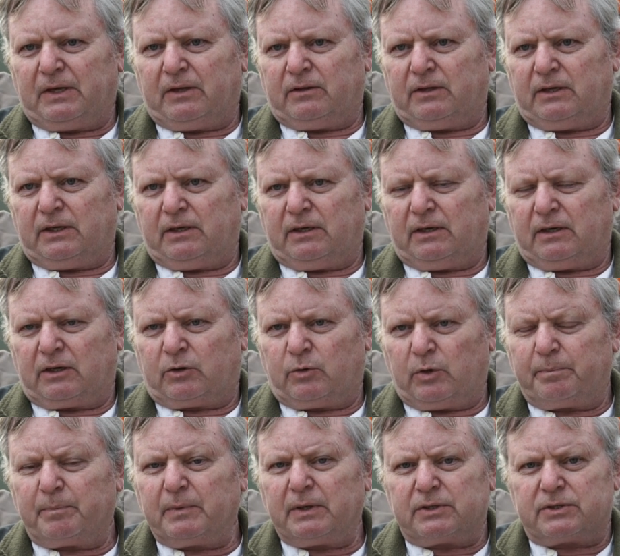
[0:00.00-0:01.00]

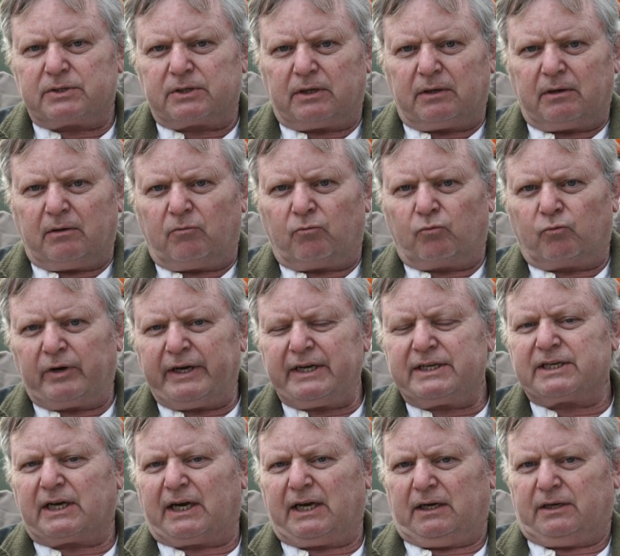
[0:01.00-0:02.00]
equipment
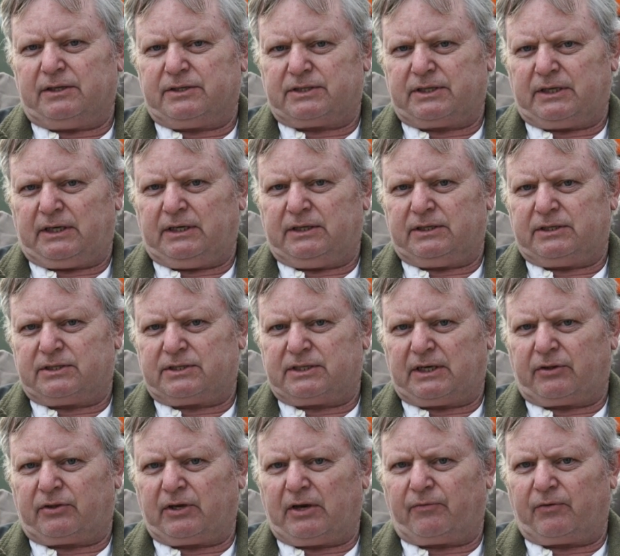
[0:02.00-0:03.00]
retailers in
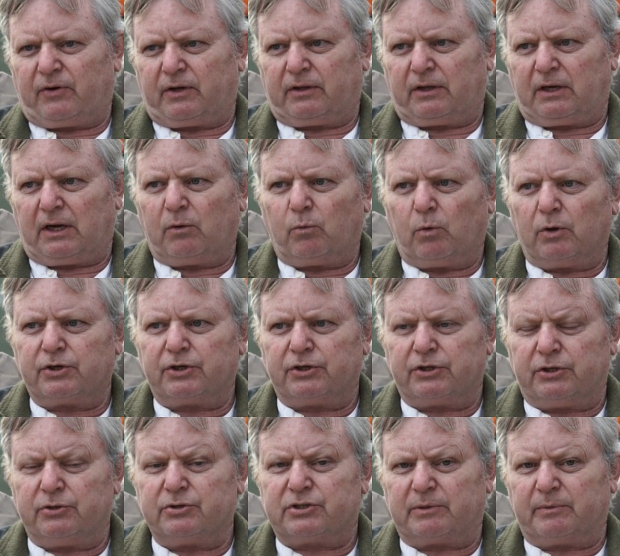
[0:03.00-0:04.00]
South Africa that I wanted
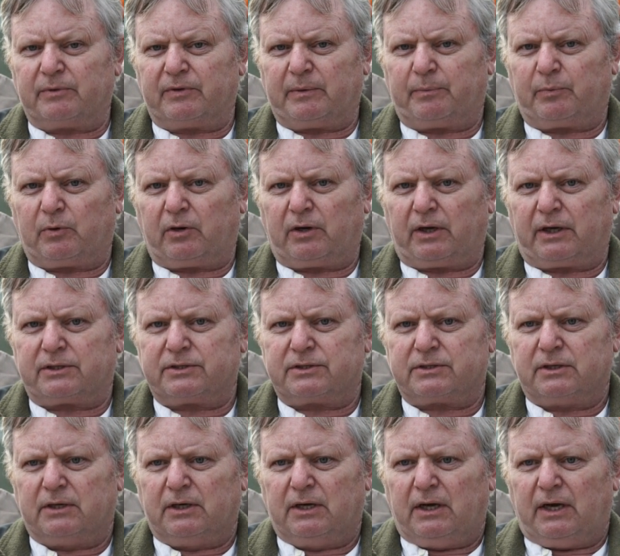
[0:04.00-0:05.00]
to use some of their
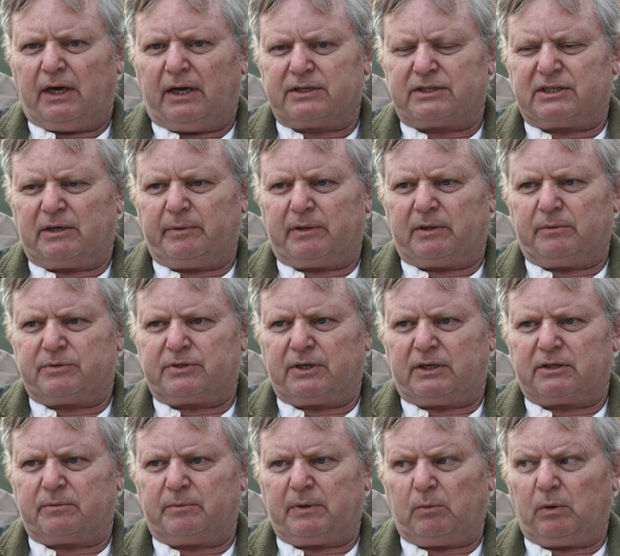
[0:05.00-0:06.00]
products, and some of them
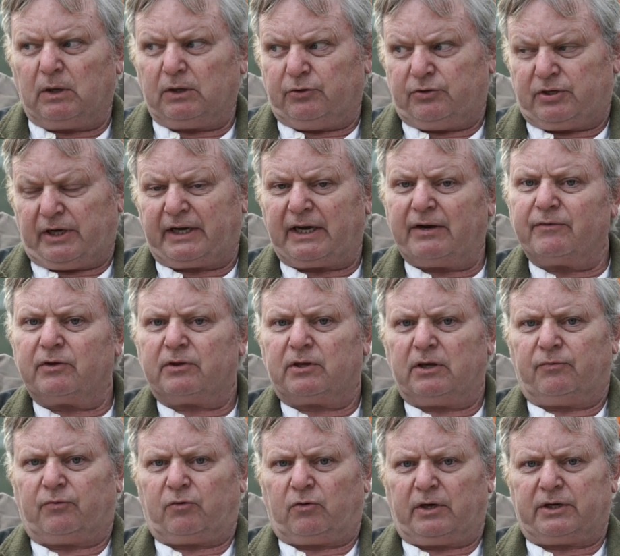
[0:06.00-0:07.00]
said to me, well, you take
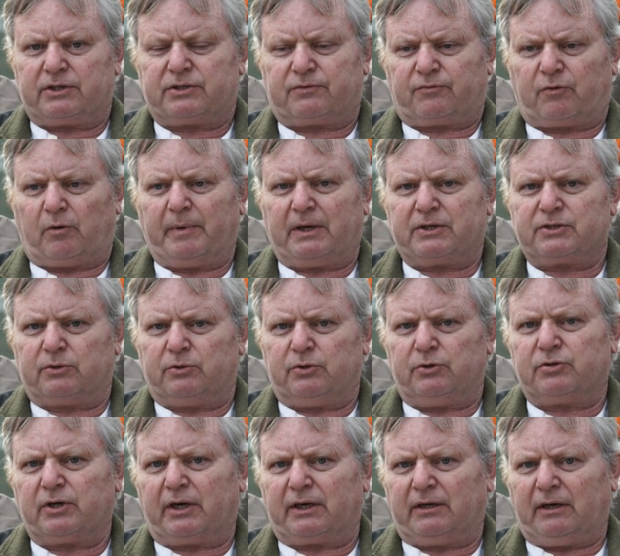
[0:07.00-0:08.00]
everything from us or
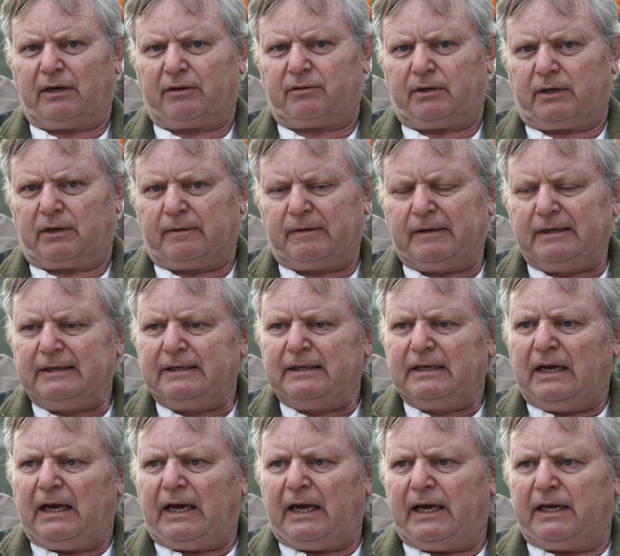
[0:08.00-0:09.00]
you take nothing.
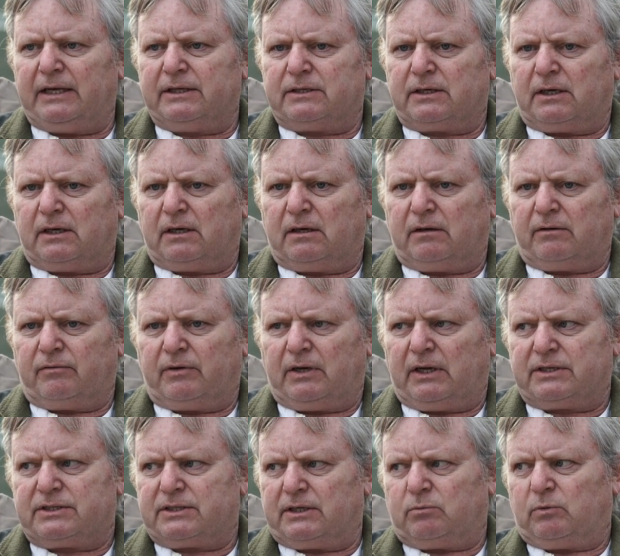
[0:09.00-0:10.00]
And then
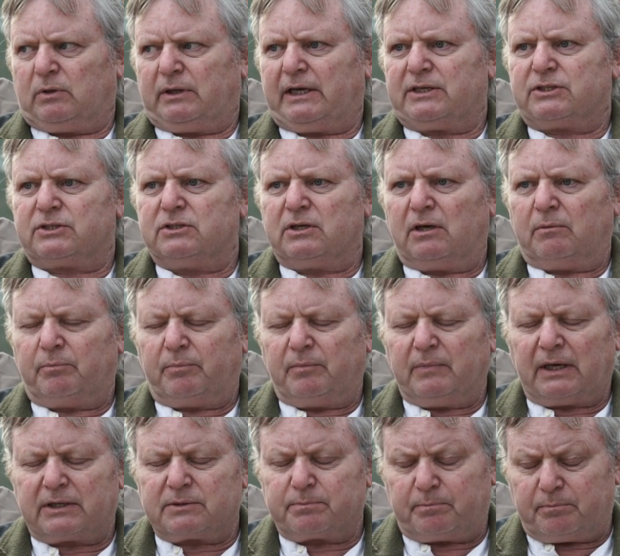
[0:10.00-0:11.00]
I said, well,
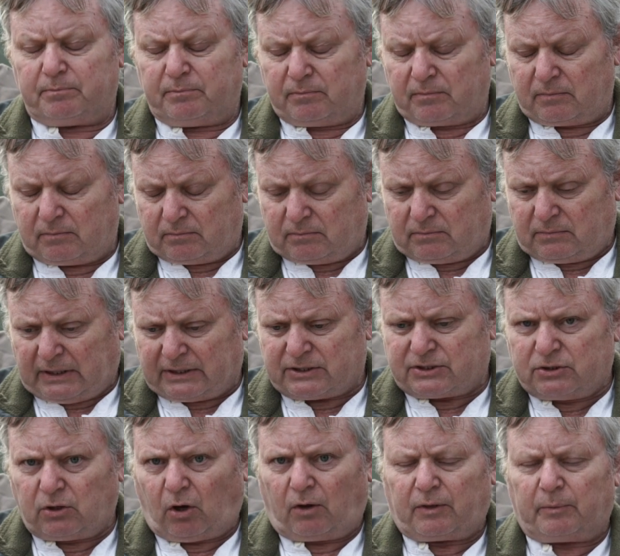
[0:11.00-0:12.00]

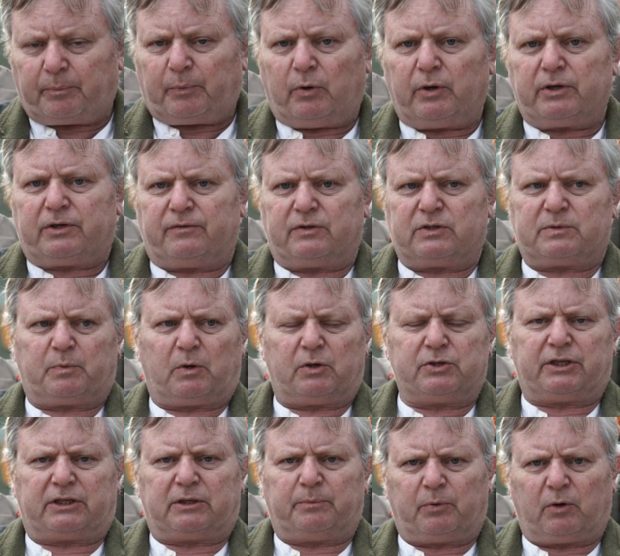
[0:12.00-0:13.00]
that's not the point of this
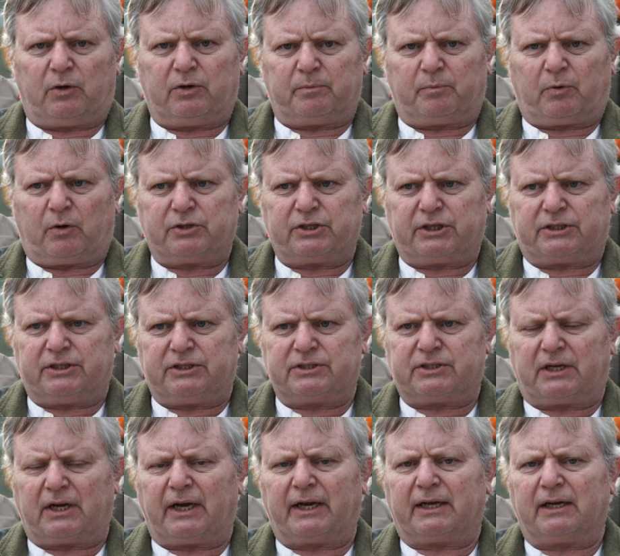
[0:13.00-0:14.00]
project. The project is
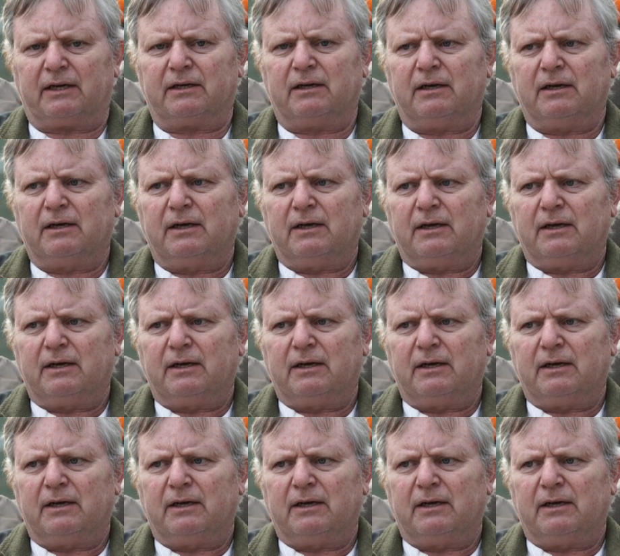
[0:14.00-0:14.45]
that